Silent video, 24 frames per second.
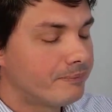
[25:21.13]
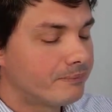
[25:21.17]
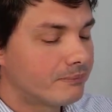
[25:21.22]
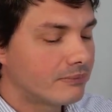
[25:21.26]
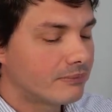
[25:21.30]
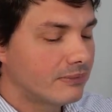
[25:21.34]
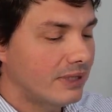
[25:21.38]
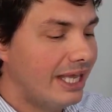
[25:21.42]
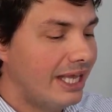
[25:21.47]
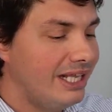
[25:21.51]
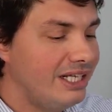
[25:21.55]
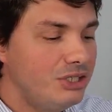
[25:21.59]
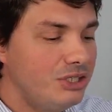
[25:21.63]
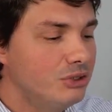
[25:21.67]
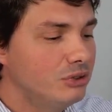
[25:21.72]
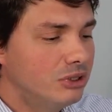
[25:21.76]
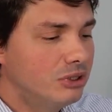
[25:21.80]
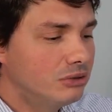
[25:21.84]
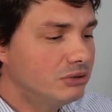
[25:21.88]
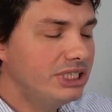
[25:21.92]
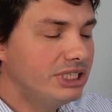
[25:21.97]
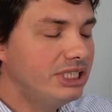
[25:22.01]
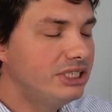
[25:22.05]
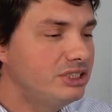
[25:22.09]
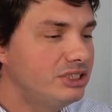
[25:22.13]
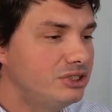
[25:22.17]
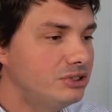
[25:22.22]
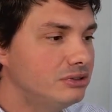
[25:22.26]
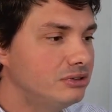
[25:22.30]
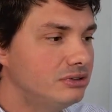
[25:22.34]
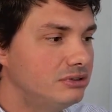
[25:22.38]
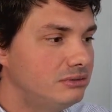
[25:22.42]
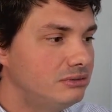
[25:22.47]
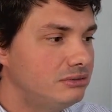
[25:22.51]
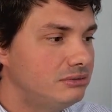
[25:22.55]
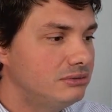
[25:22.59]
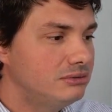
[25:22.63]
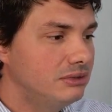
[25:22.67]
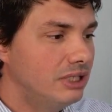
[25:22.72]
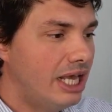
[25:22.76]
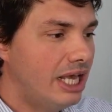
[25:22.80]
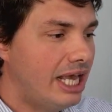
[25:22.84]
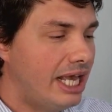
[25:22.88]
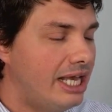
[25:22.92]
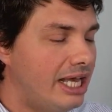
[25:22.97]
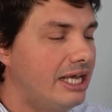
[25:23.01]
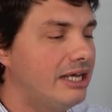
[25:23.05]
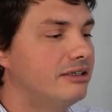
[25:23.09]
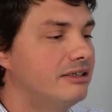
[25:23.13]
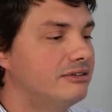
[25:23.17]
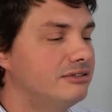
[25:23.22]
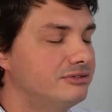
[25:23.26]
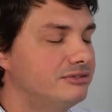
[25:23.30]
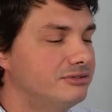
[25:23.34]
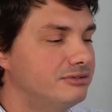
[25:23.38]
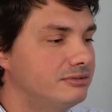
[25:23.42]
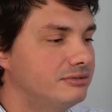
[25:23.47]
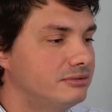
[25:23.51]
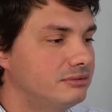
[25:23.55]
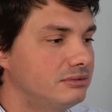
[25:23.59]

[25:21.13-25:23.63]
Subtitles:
And you don't need to have